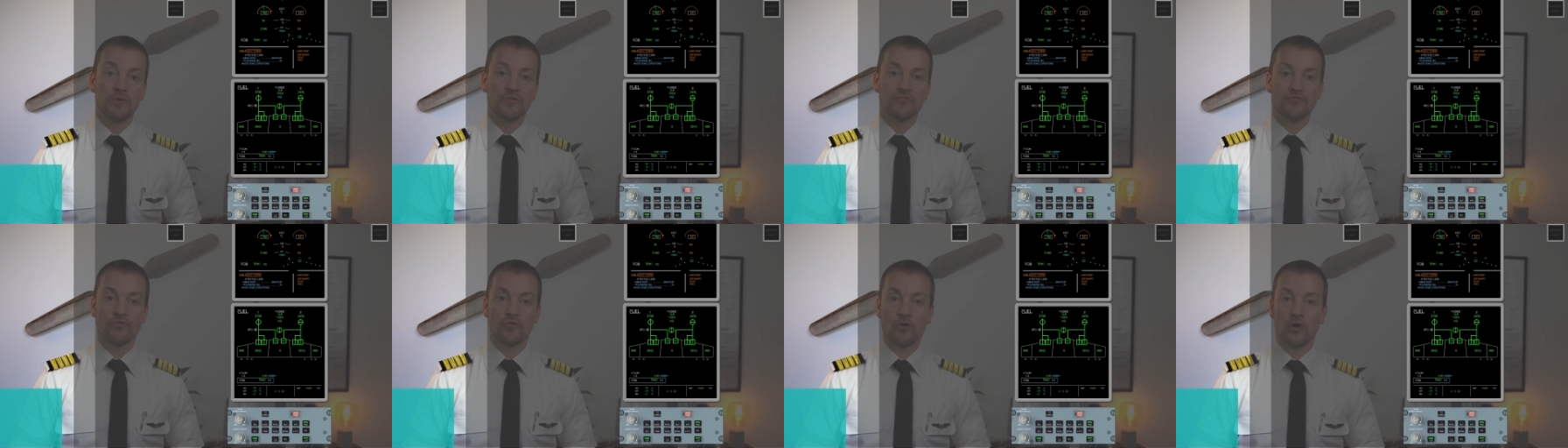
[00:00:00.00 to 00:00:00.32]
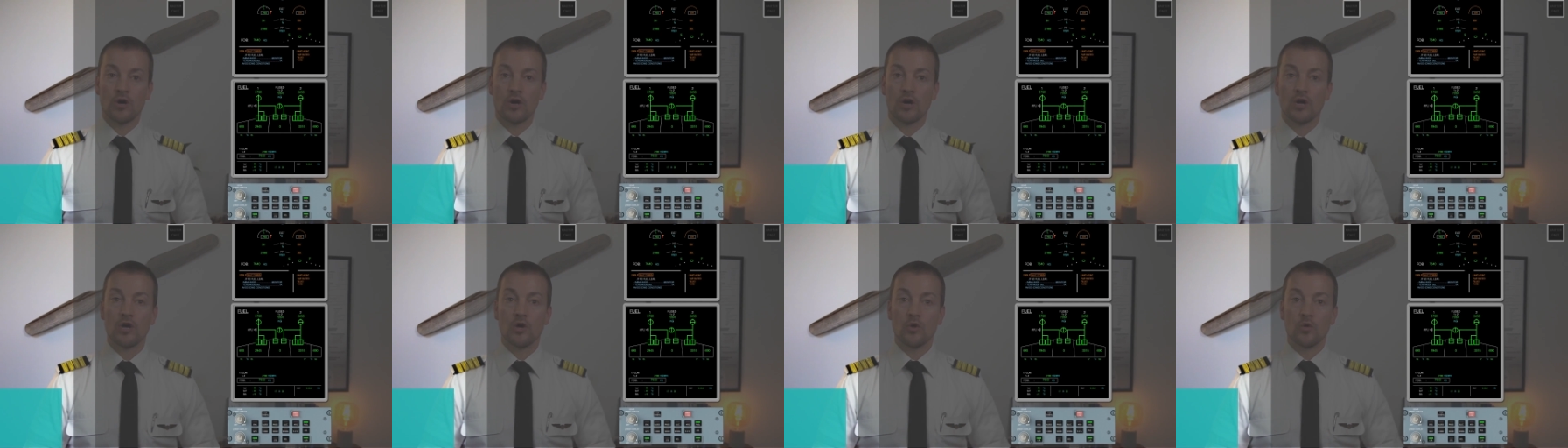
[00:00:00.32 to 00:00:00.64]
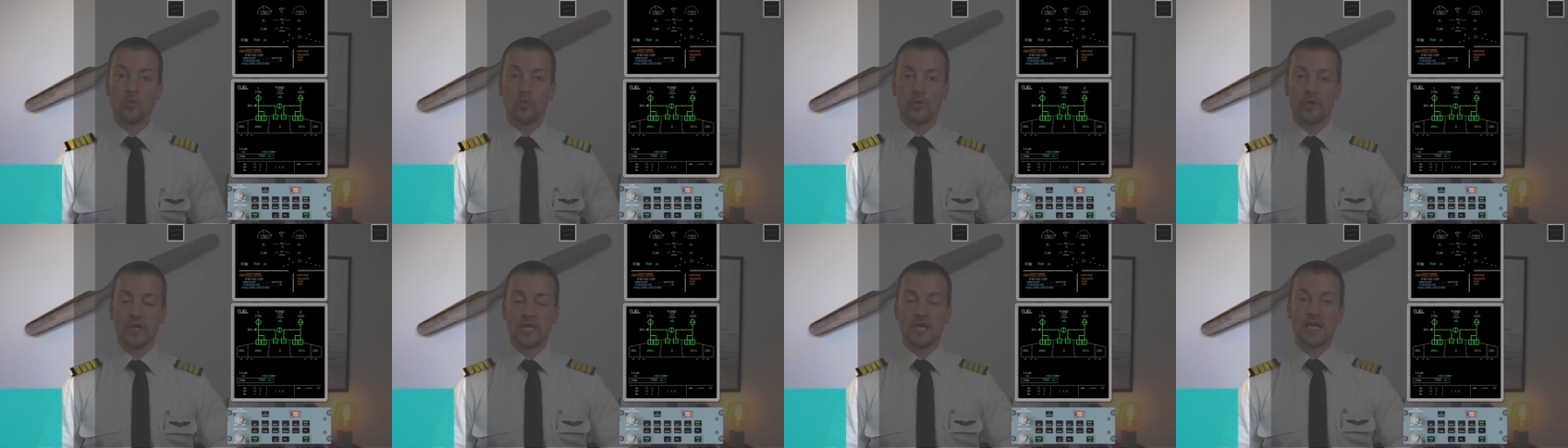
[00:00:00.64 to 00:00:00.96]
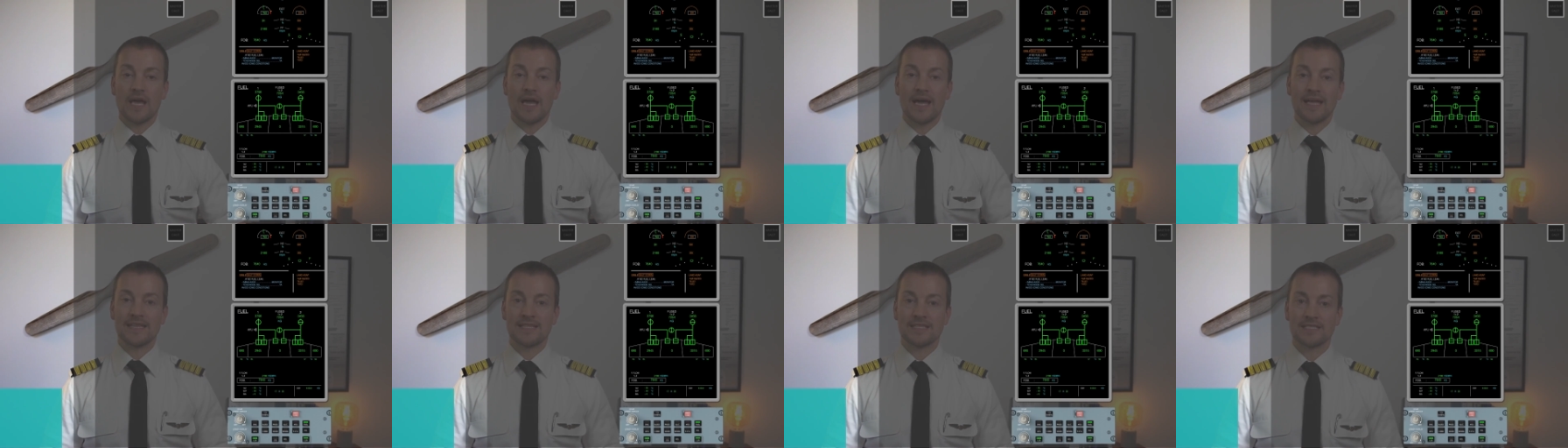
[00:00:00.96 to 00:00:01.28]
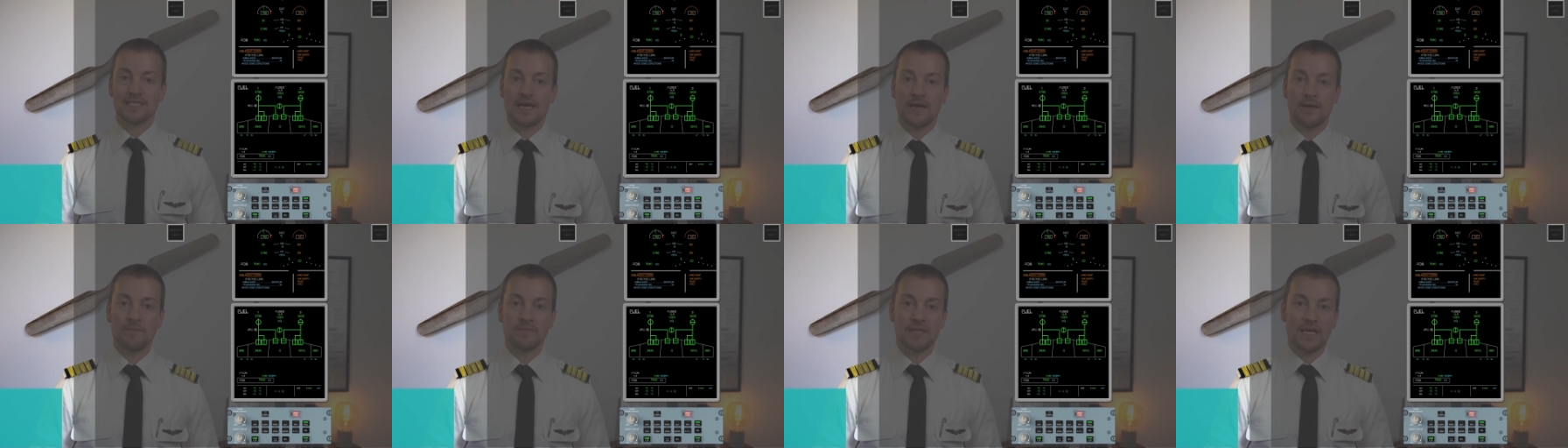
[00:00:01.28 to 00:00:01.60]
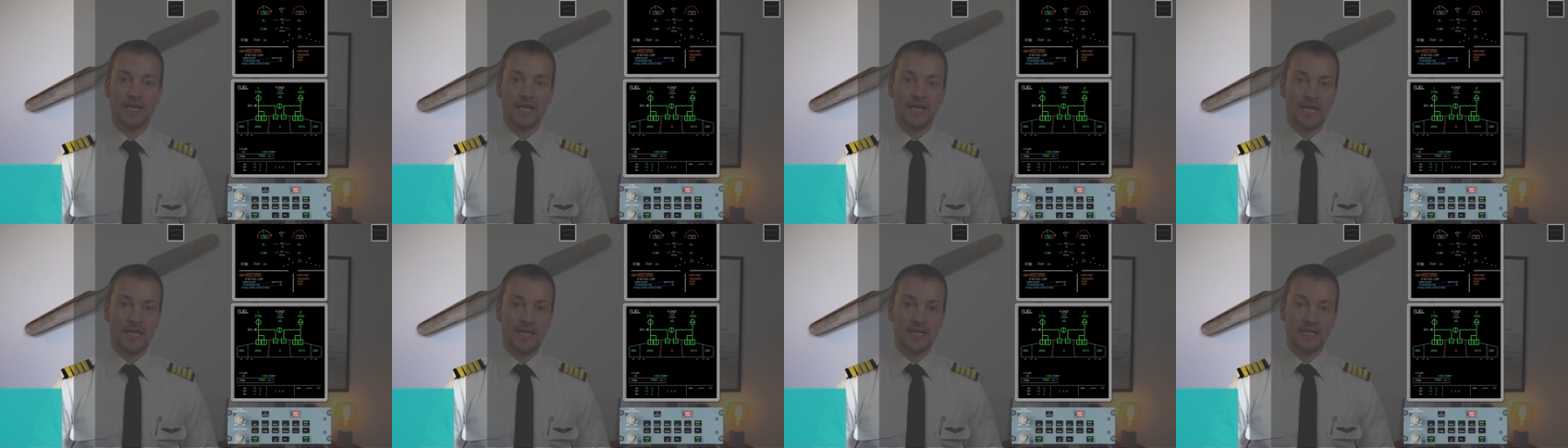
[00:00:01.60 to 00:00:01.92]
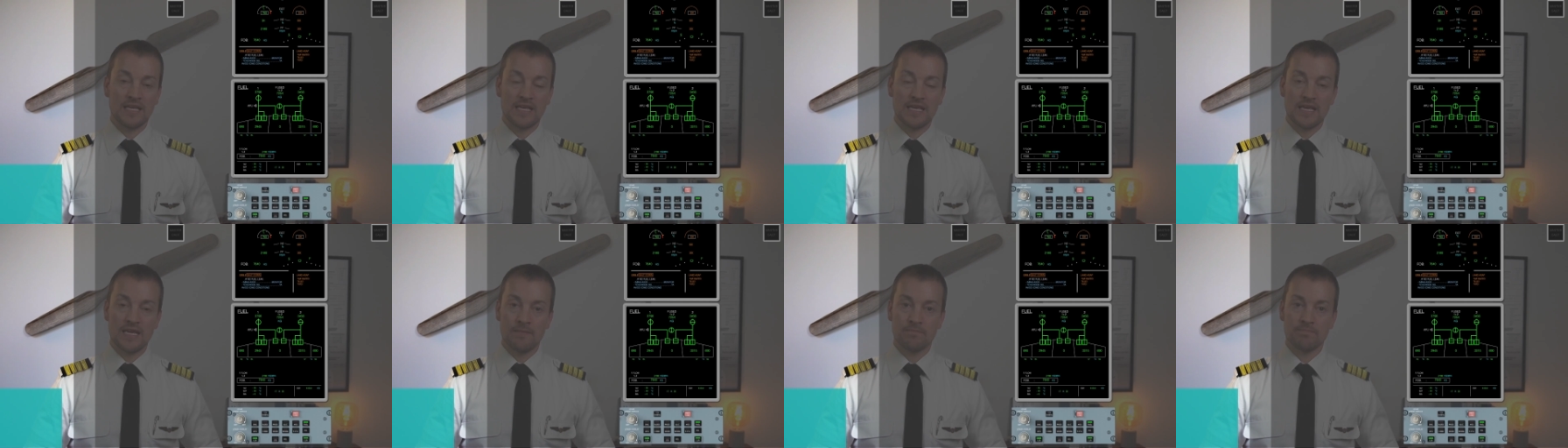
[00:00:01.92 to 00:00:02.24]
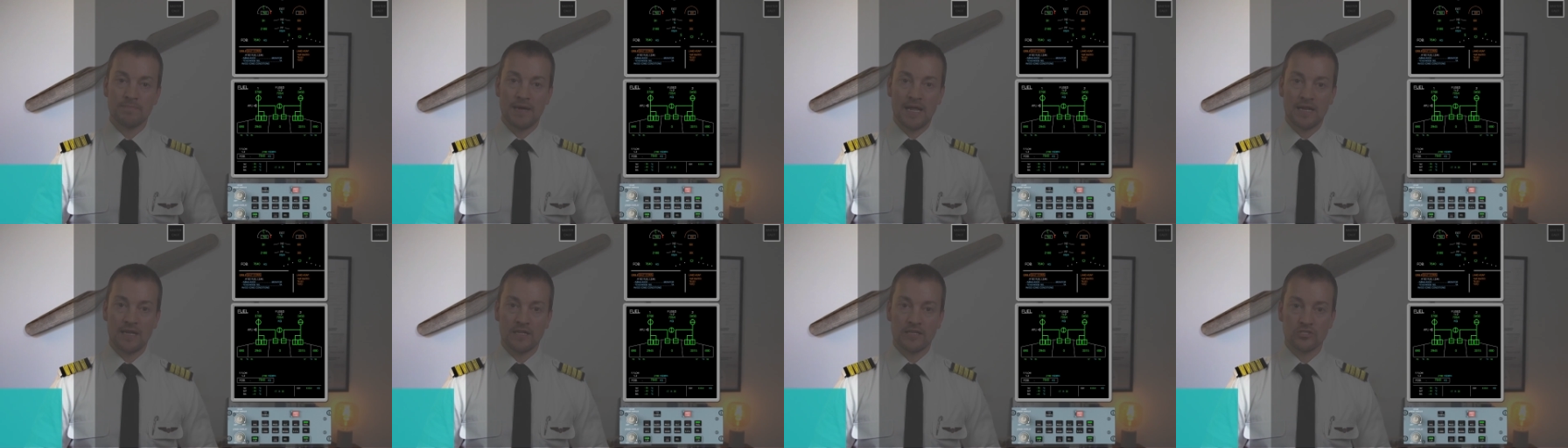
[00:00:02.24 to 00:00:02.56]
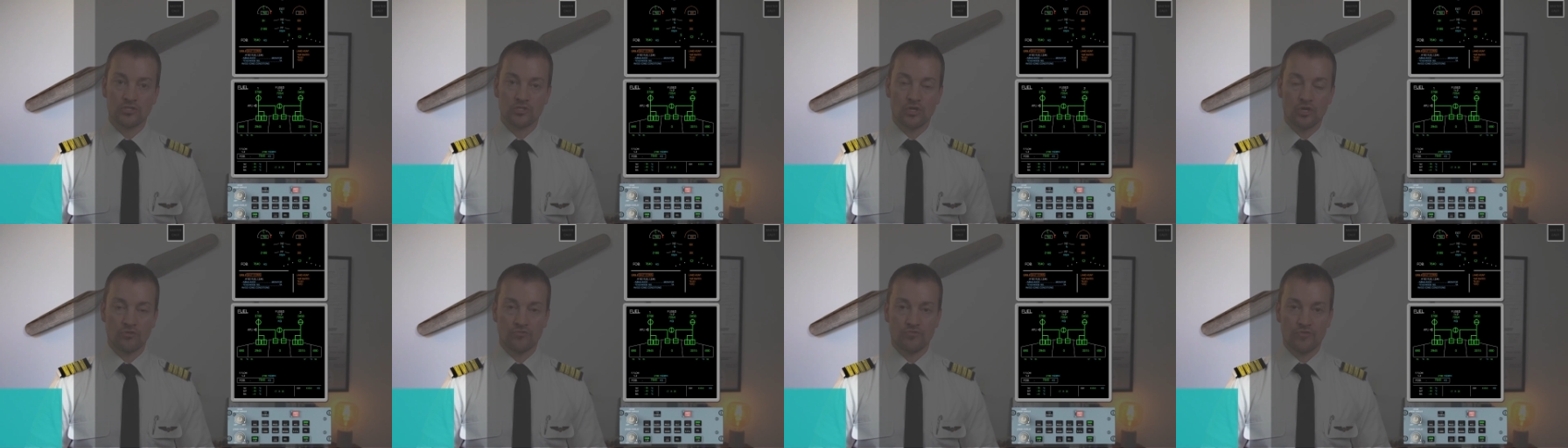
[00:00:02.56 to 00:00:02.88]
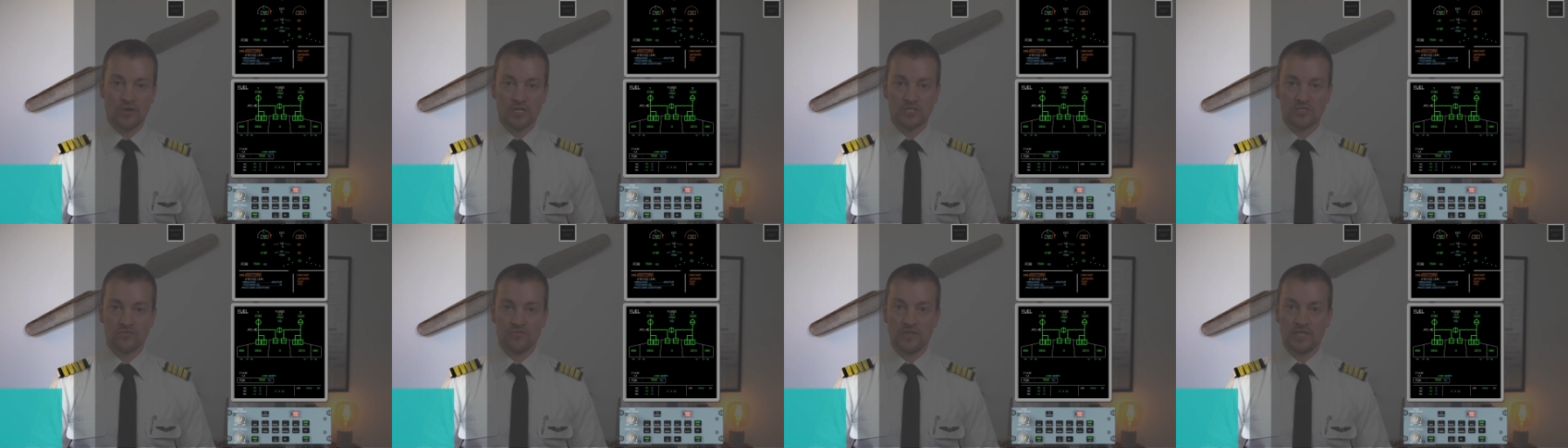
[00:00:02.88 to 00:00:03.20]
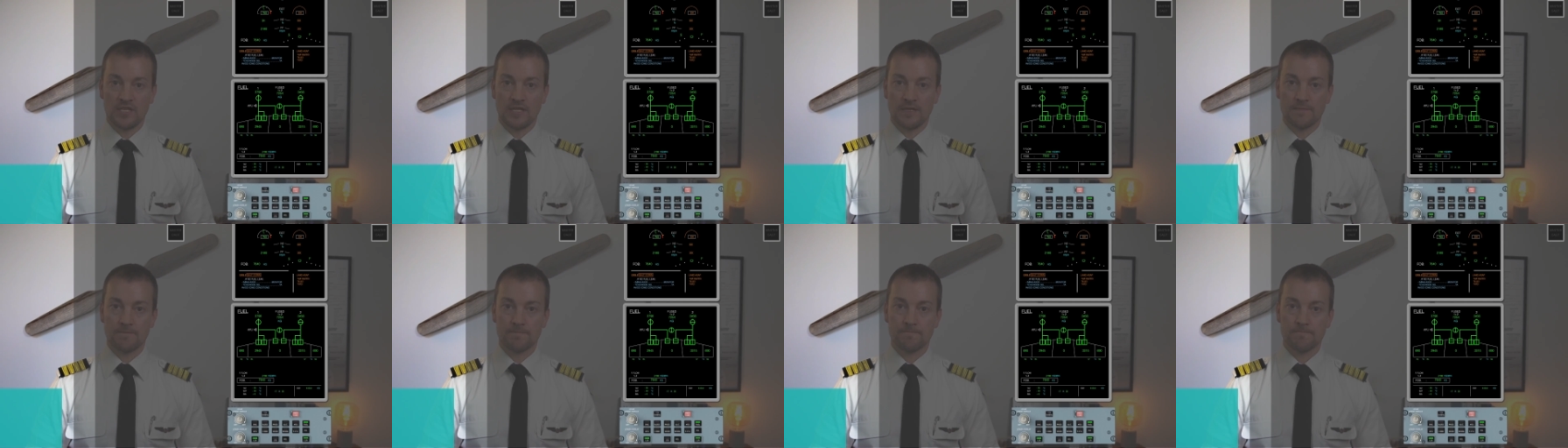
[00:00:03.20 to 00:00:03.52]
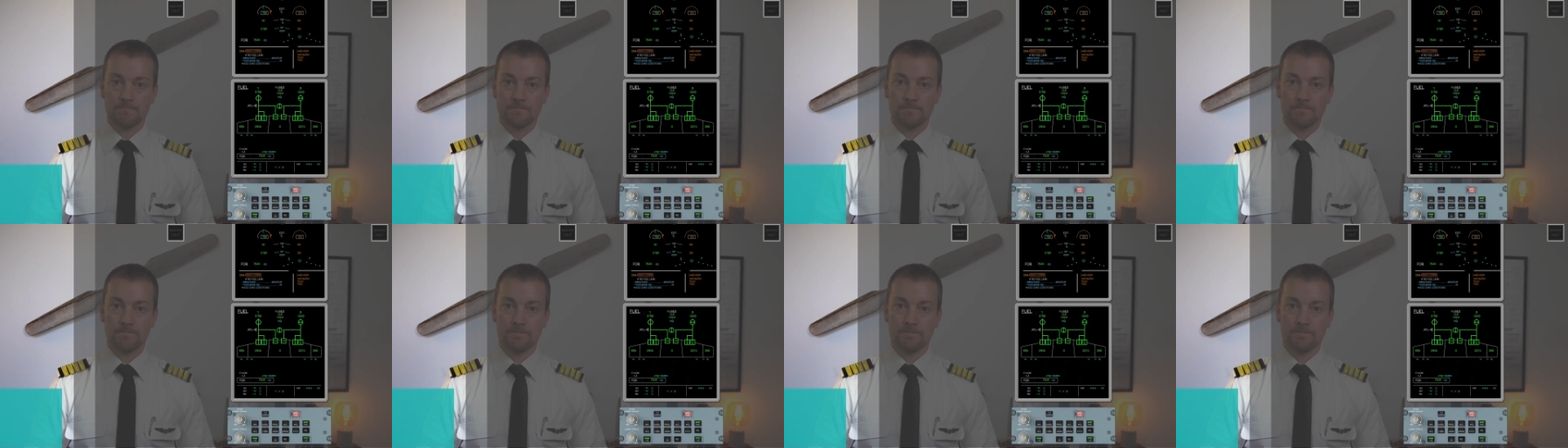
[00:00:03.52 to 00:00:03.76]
before we attempt any imbalance or cross-feeding.